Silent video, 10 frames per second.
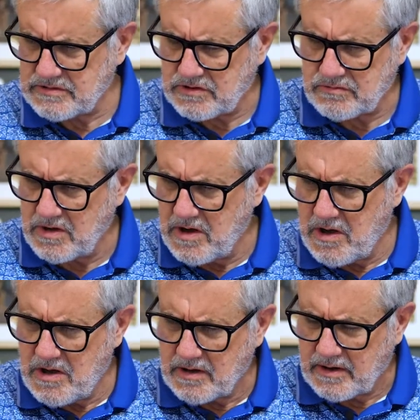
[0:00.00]
or
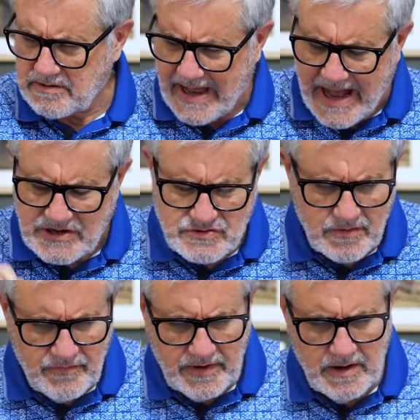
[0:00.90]

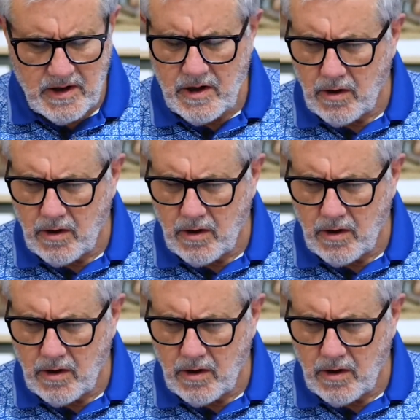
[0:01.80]
catastrophe,